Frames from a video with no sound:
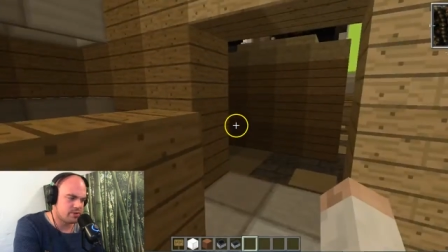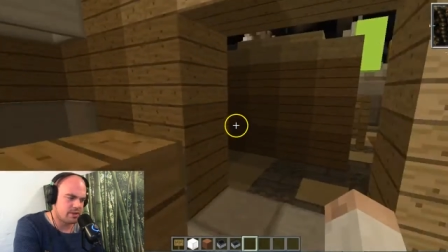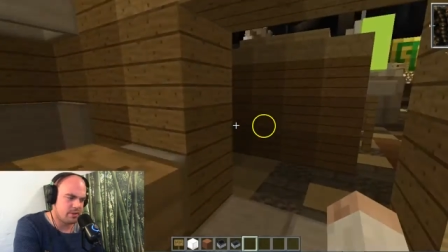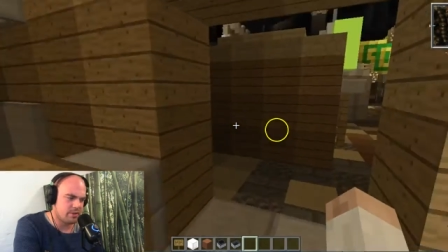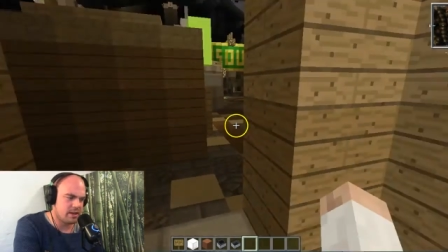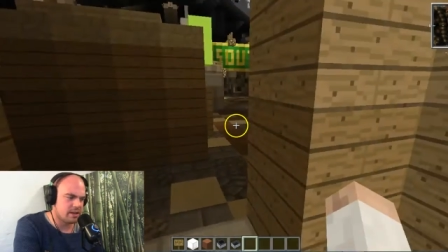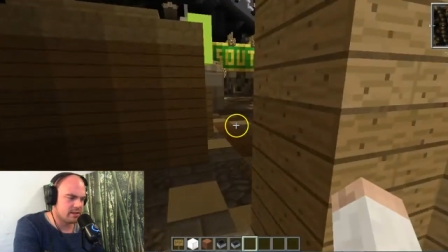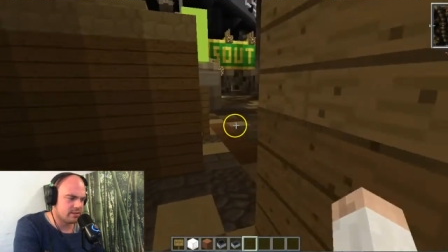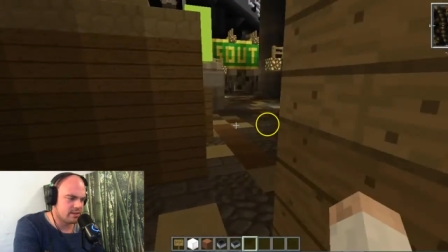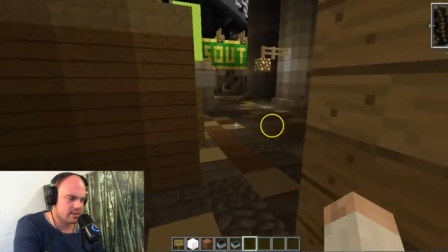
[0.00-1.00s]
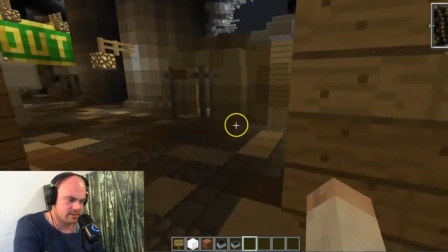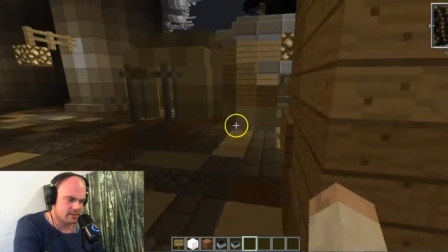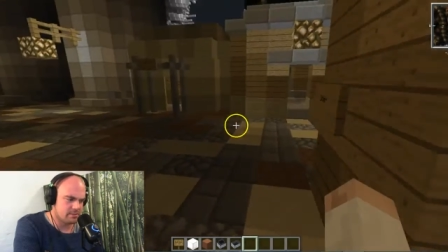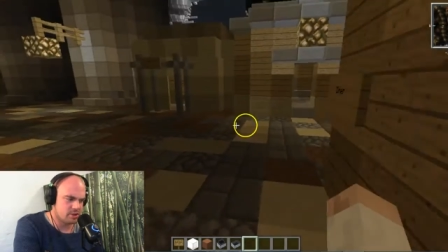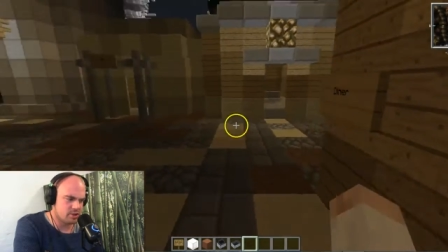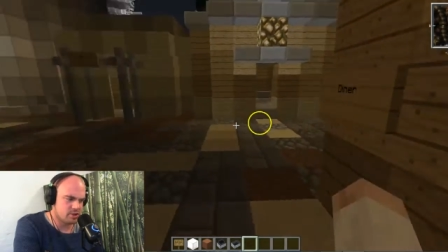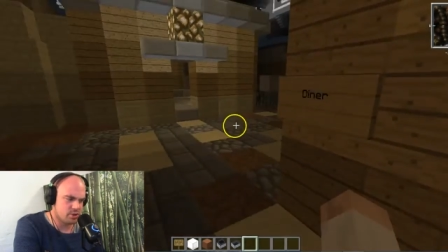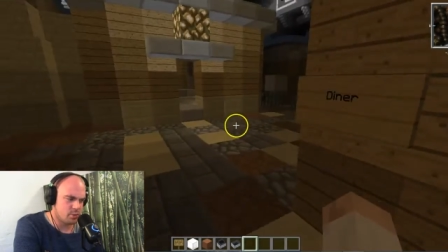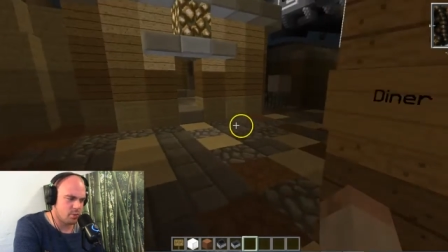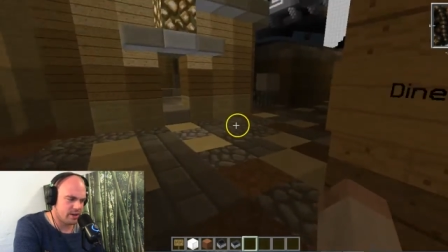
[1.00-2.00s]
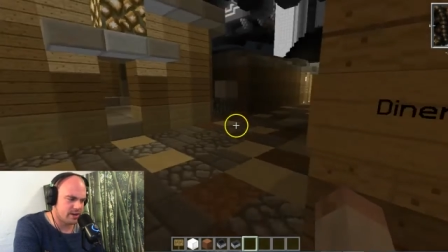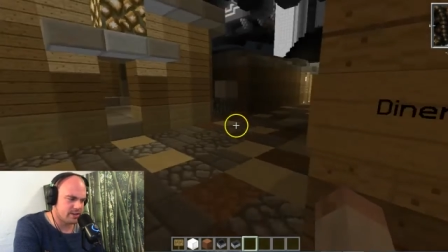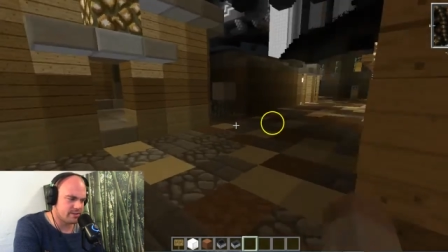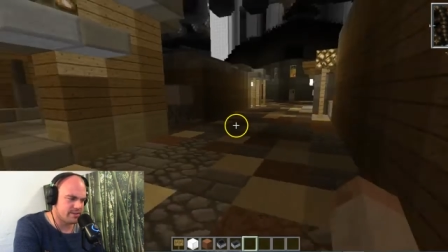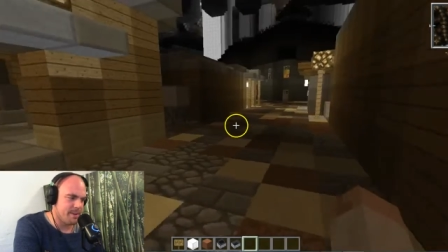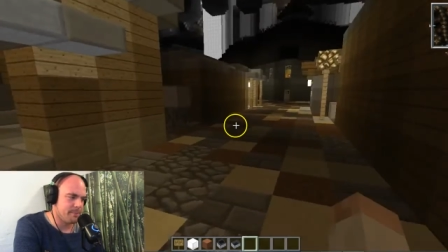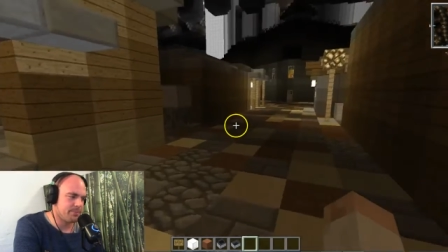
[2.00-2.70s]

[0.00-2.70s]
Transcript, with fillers: something else. I'm not sure what it is.